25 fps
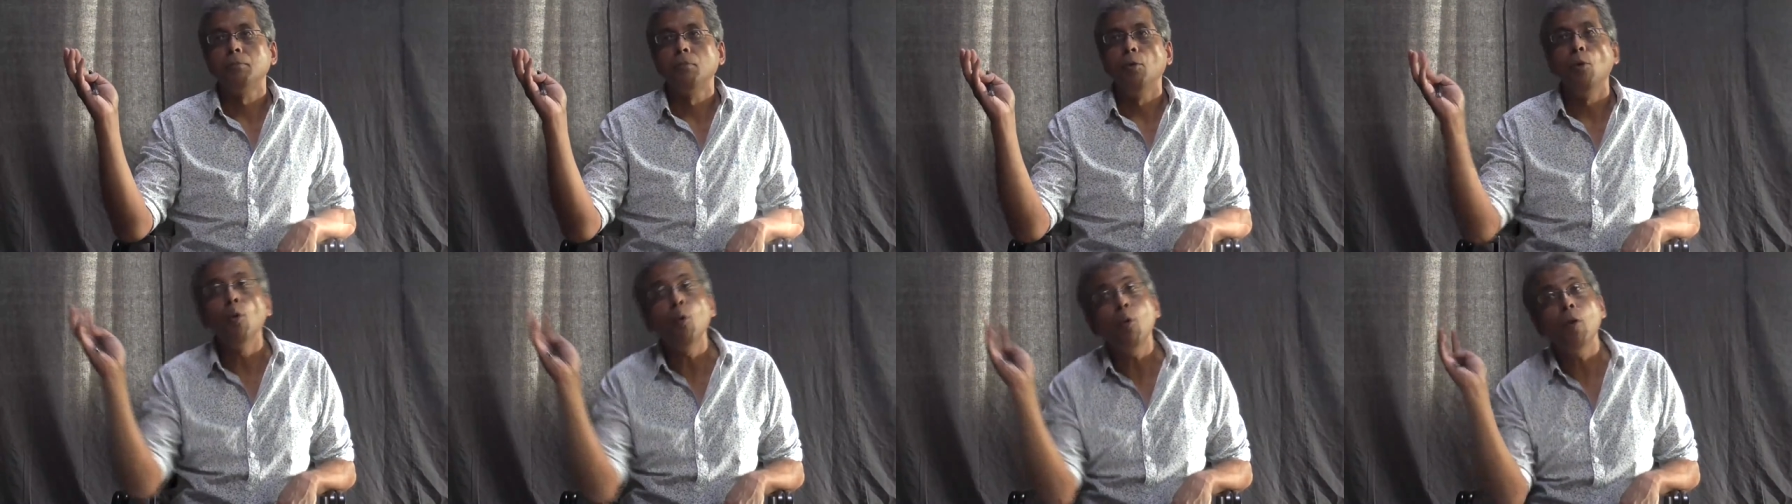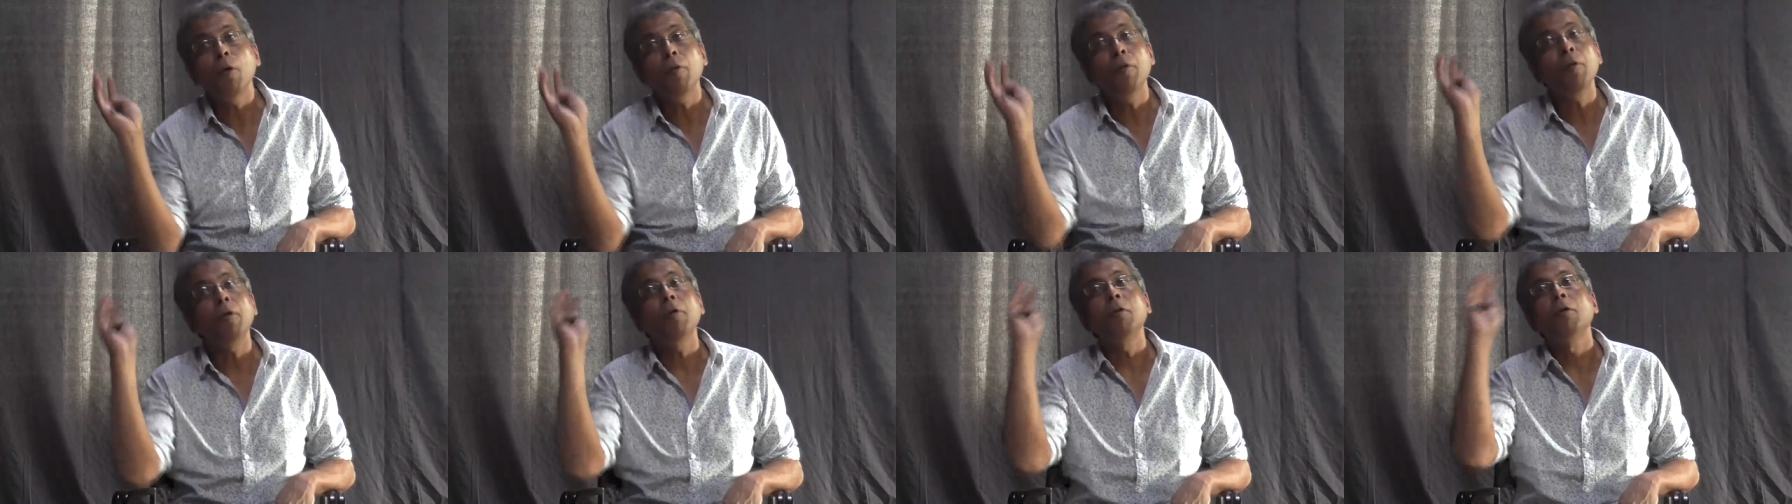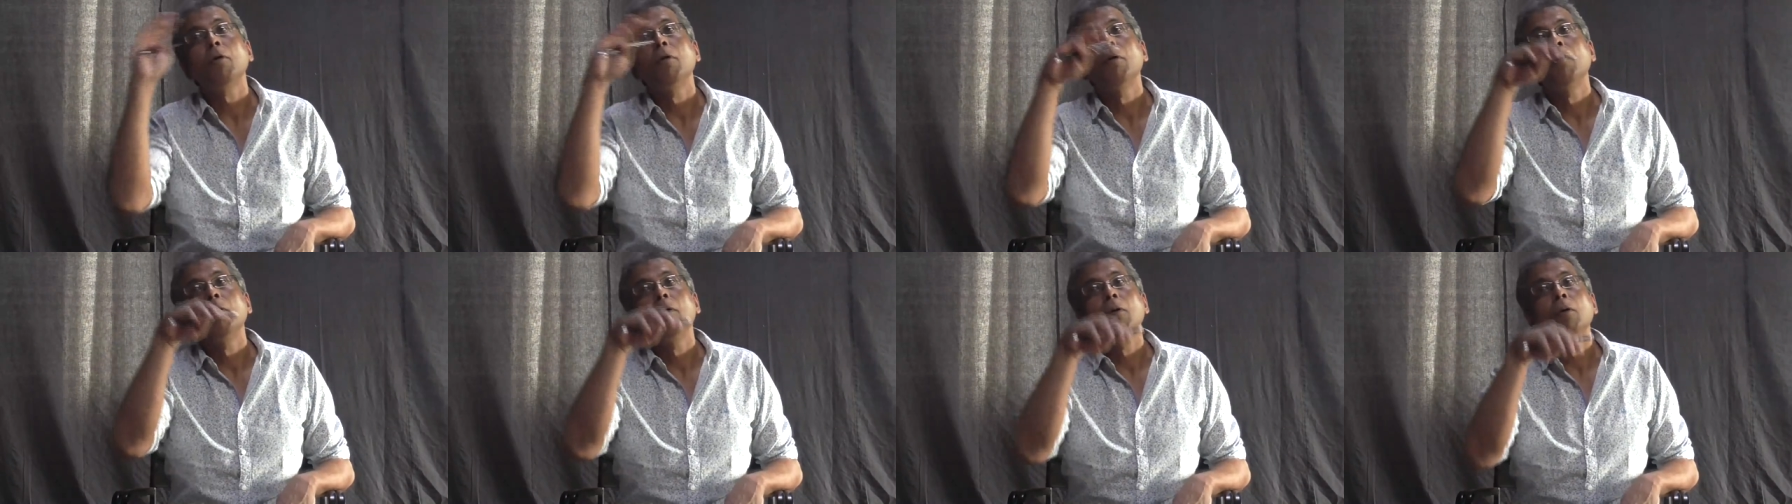No
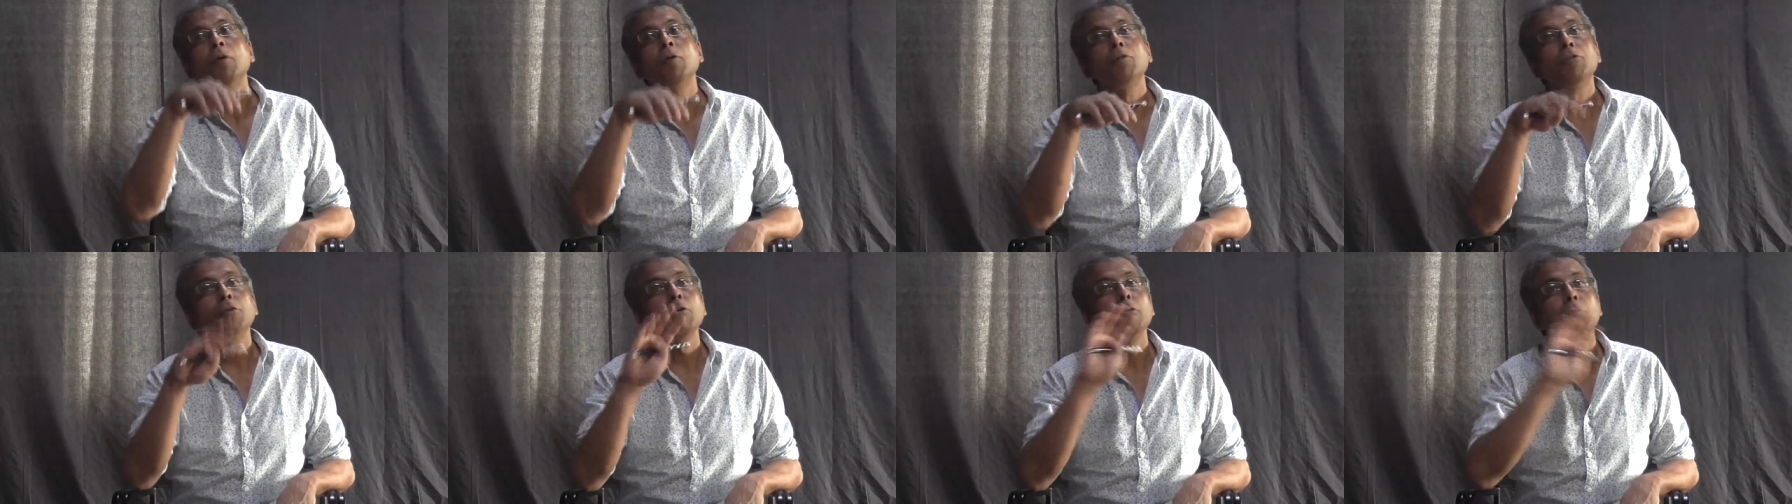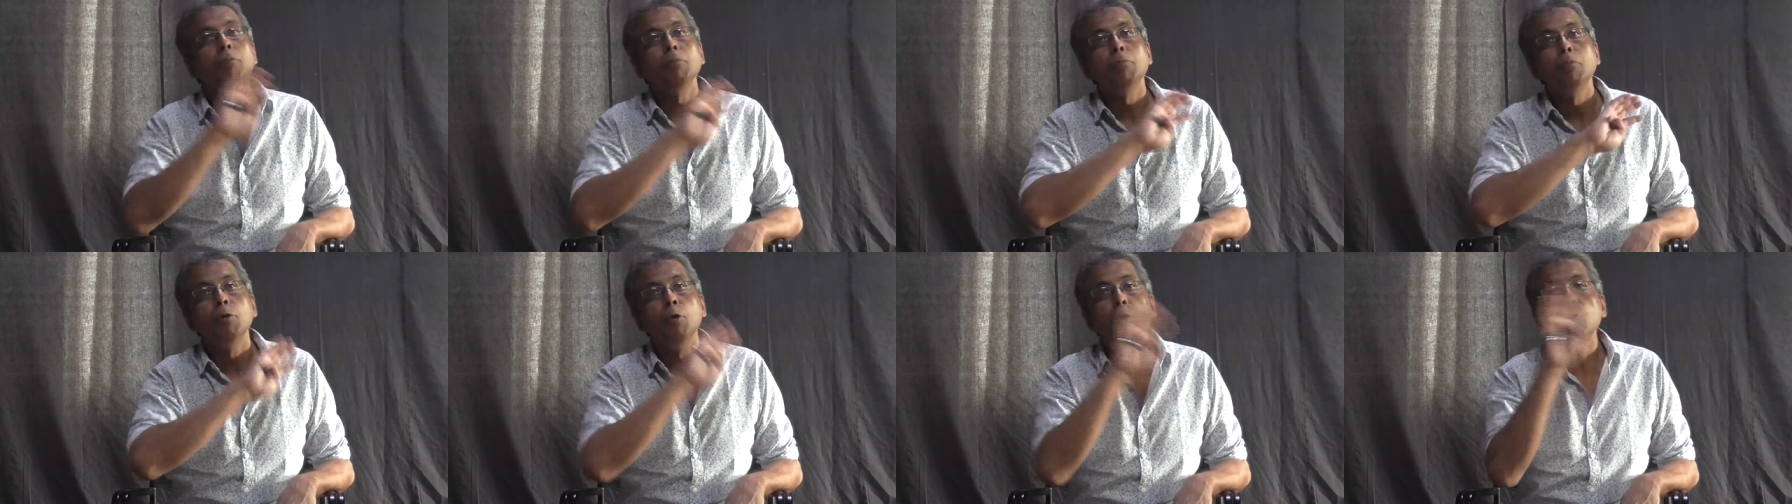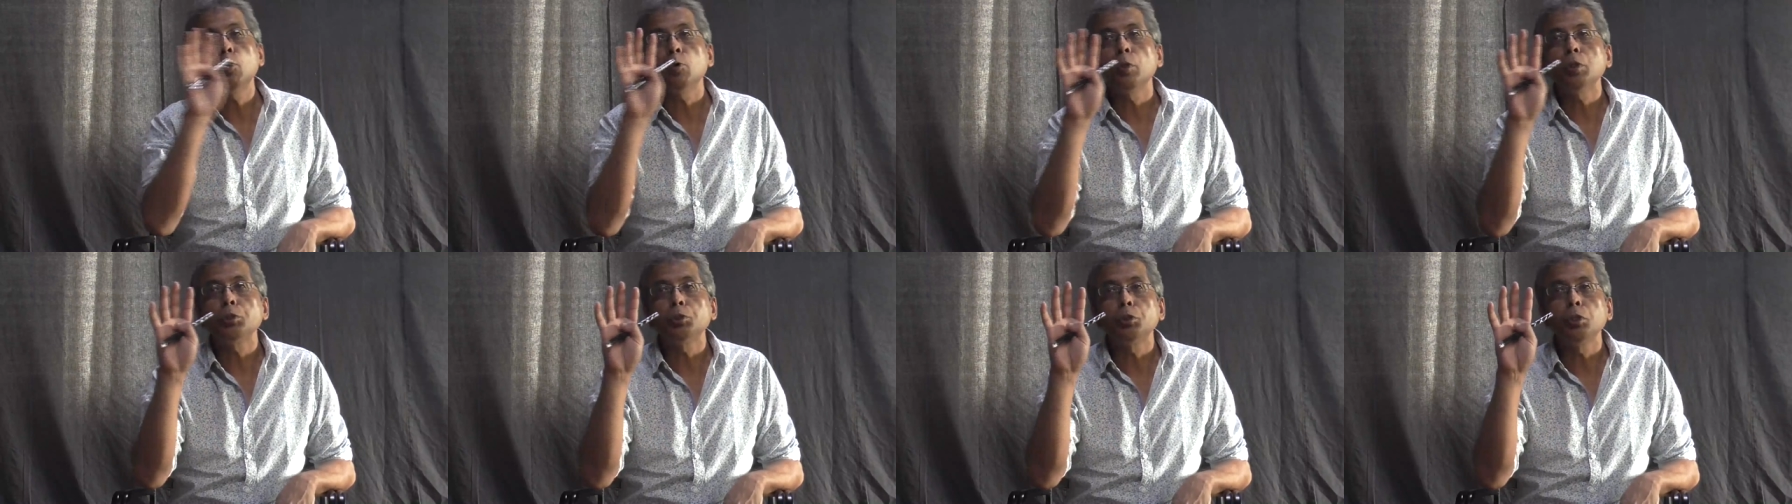other, so
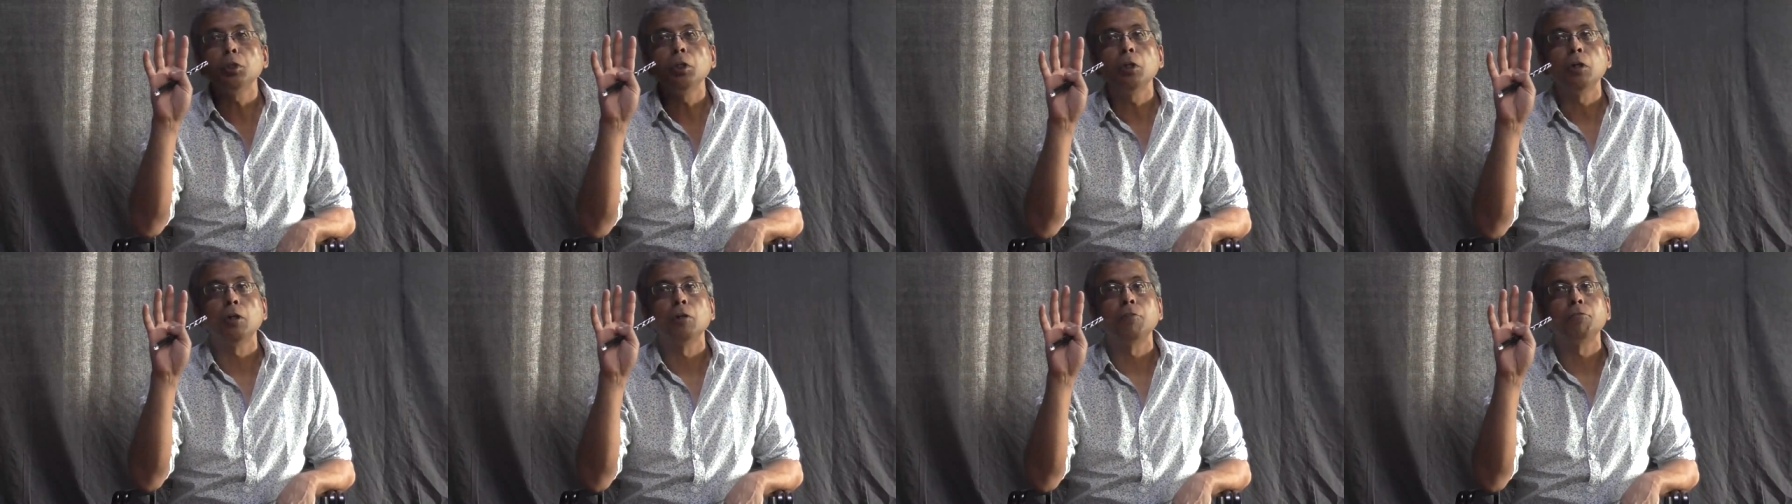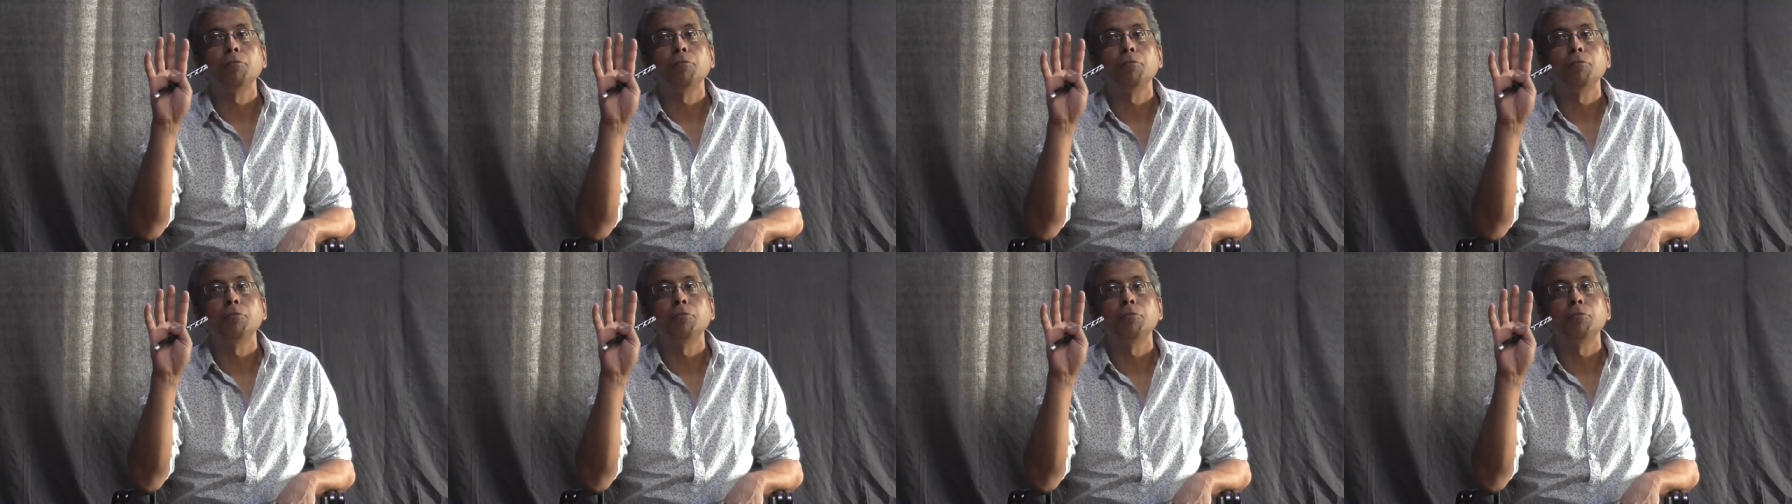no questioning